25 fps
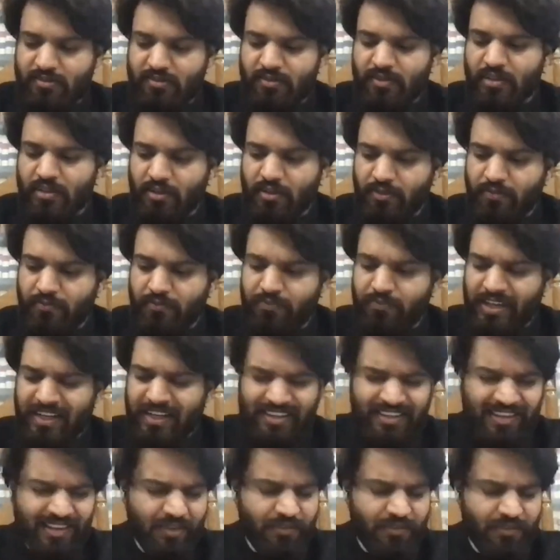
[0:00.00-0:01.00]
the
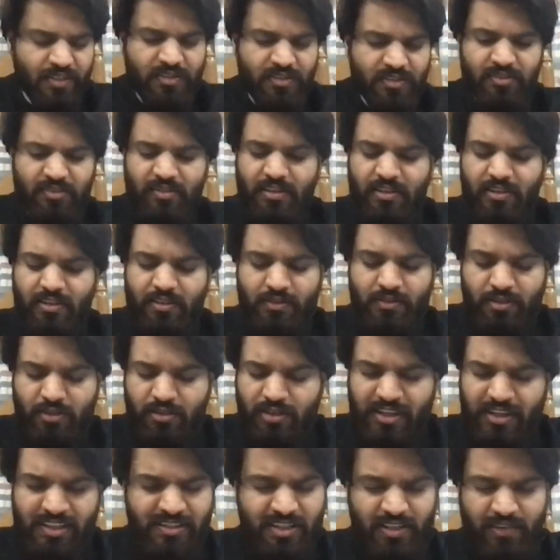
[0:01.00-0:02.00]
KK Dhavans and the
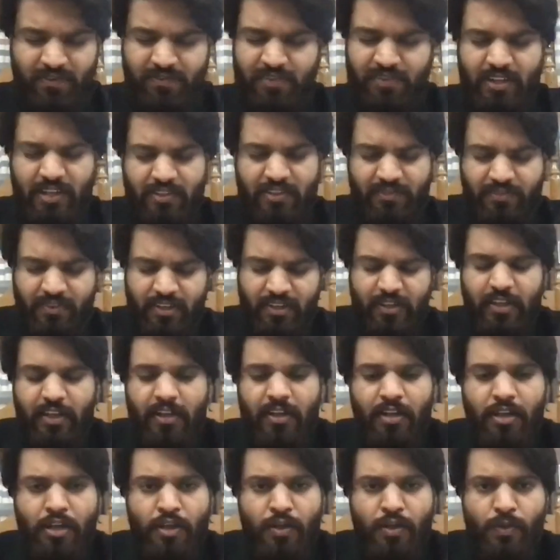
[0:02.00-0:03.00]
Rajivs and everything,
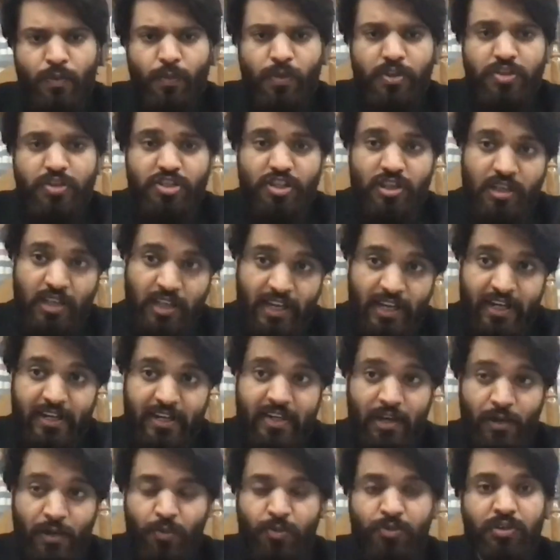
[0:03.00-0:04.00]
which lay
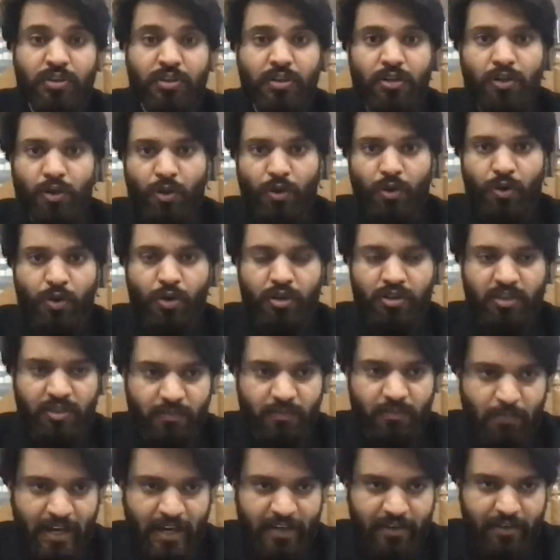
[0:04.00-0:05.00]
down the law on the
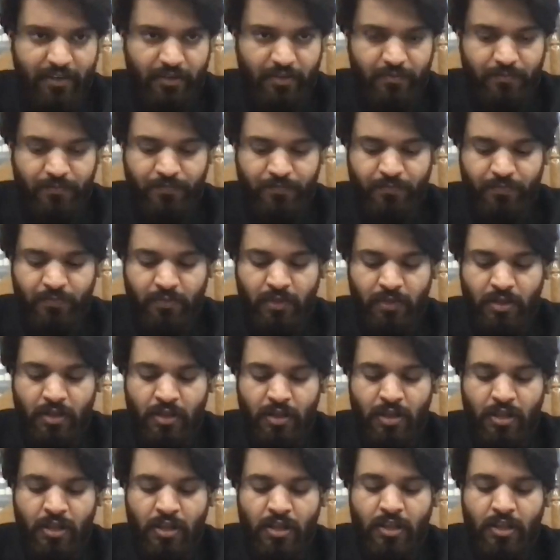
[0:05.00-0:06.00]
matter.
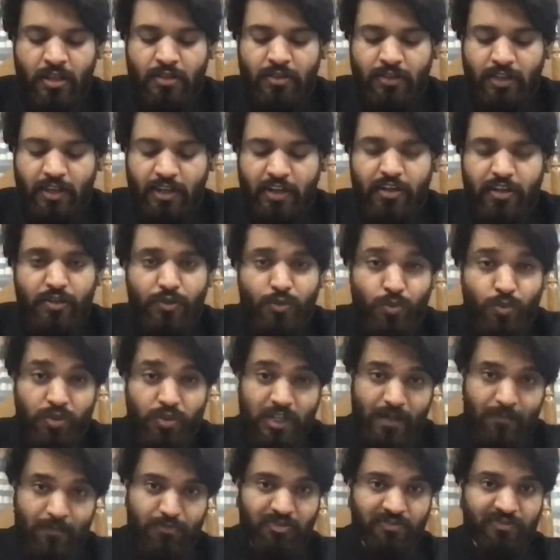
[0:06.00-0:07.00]
There are 2
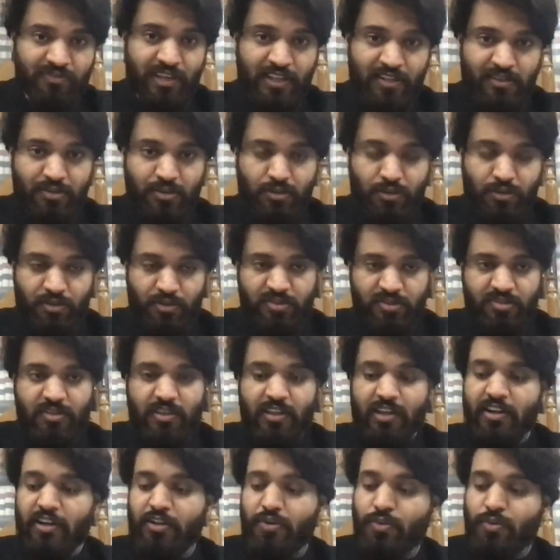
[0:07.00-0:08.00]
types of case laws. There
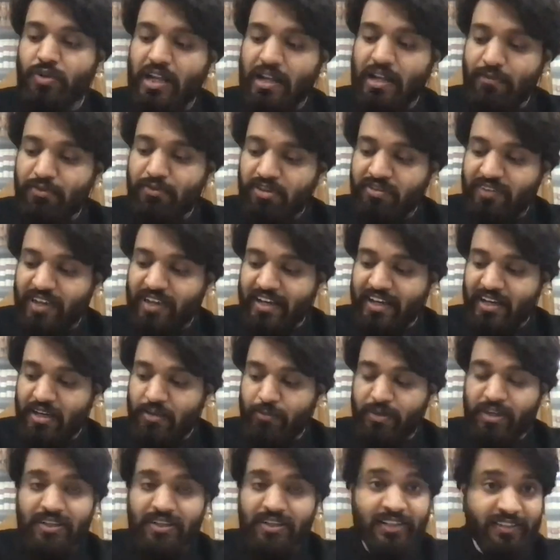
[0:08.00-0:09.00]
are 2 types of
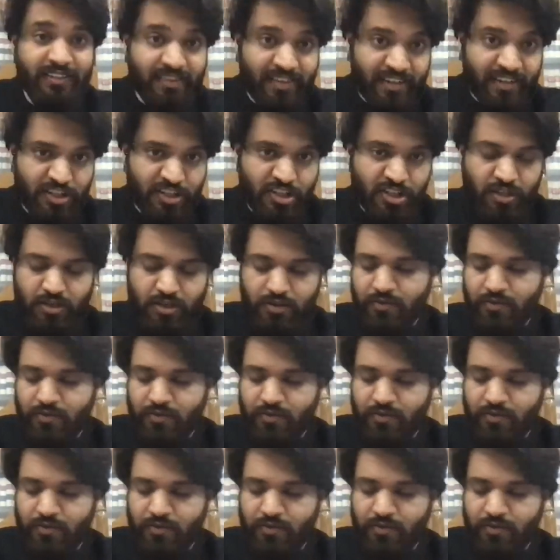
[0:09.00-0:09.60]
academic literature.